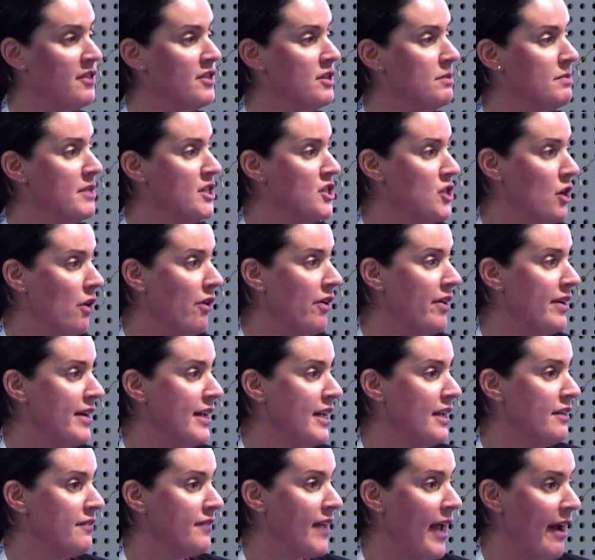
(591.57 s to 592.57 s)
The
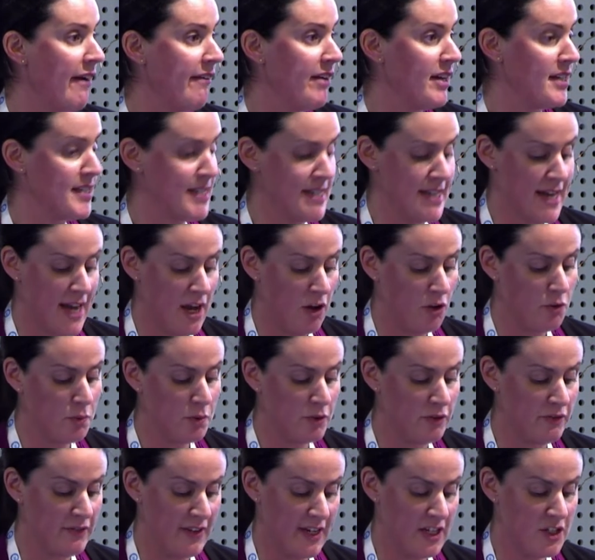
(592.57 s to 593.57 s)
majority of Carrington Health
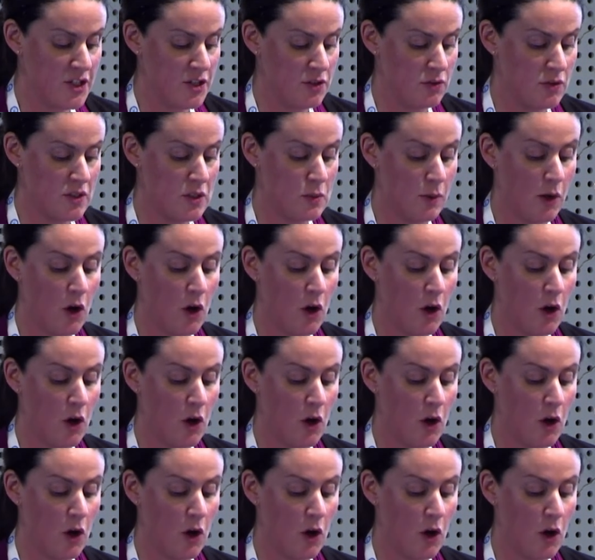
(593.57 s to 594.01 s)
professionals